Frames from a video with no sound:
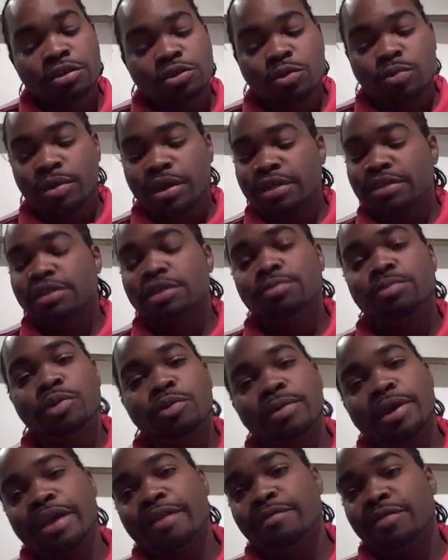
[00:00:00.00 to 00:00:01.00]
So when I see
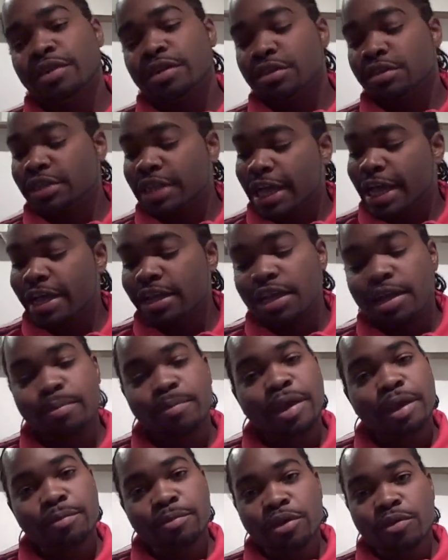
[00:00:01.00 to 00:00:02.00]
people having a good time, that
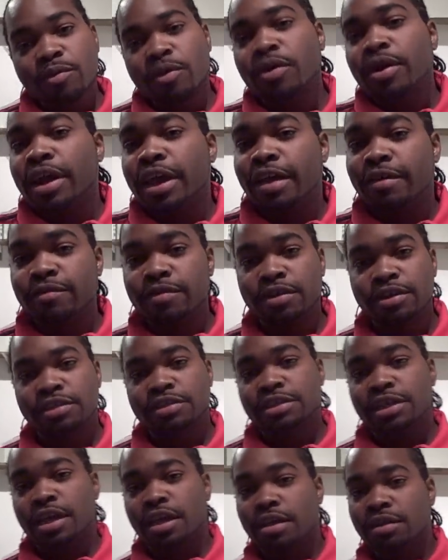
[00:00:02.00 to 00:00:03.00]
make me want to have a
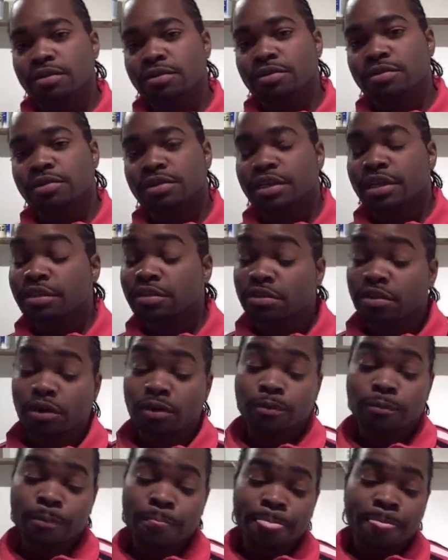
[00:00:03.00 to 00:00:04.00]
good time, you know what I'm saying? So,
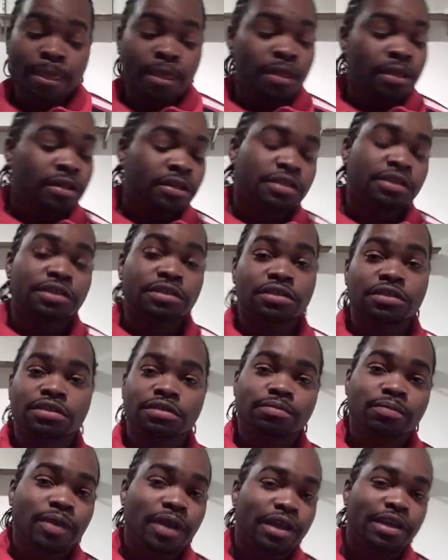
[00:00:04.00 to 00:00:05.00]

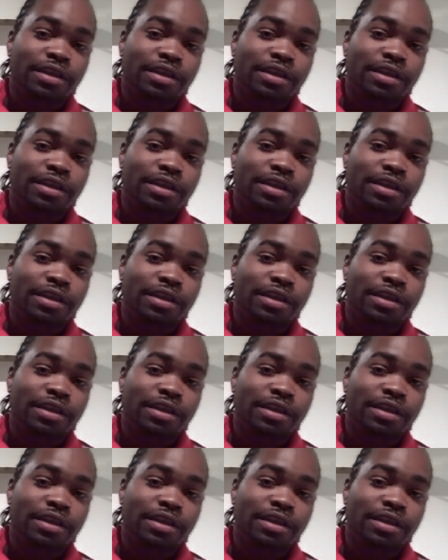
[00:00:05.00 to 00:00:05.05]
just,